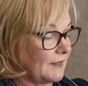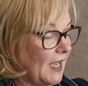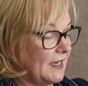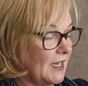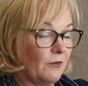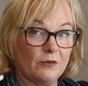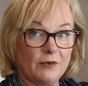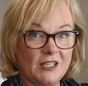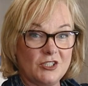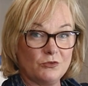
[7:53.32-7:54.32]
And now we're
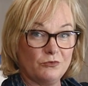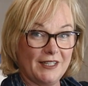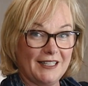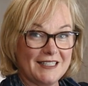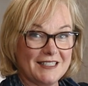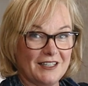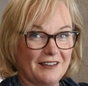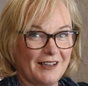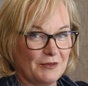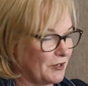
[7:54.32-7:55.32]
ready to really
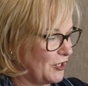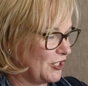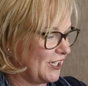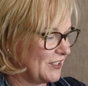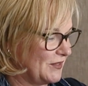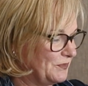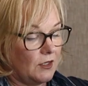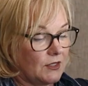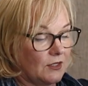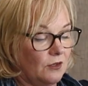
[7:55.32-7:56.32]
start our project.
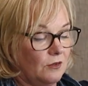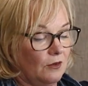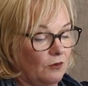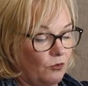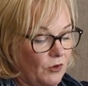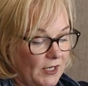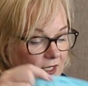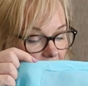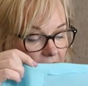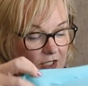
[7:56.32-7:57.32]
So what I
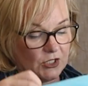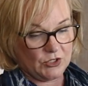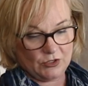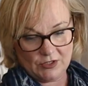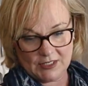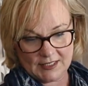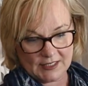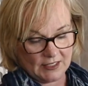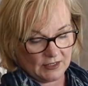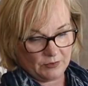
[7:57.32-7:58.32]
like to do to
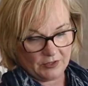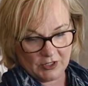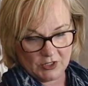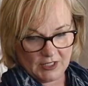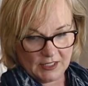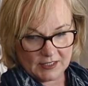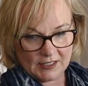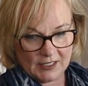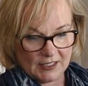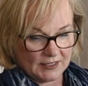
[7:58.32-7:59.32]
start the project
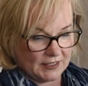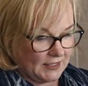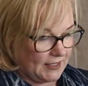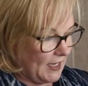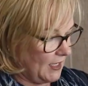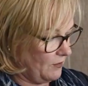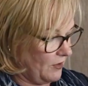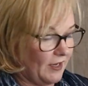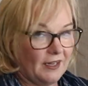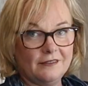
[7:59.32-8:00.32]
is to take
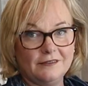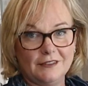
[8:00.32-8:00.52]
my